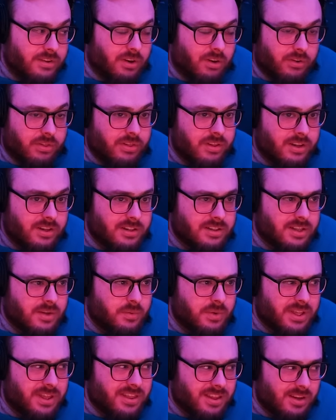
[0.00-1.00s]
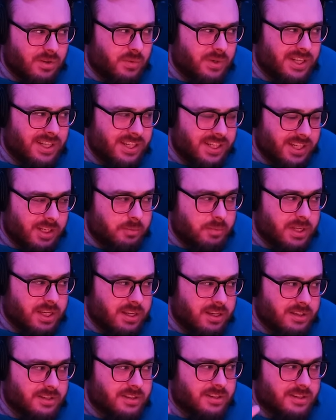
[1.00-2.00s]
are things that we think we need
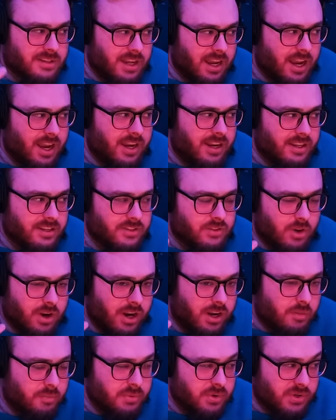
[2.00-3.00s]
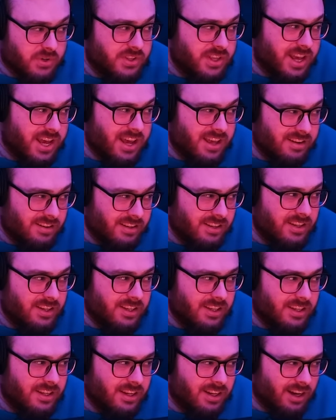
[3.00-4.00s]
because society is trying to push that
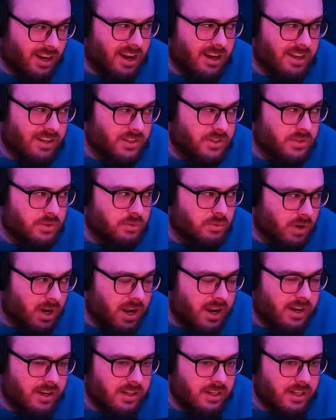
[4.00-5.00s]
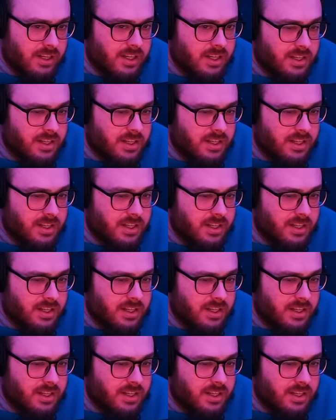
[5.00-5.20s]
on us, right?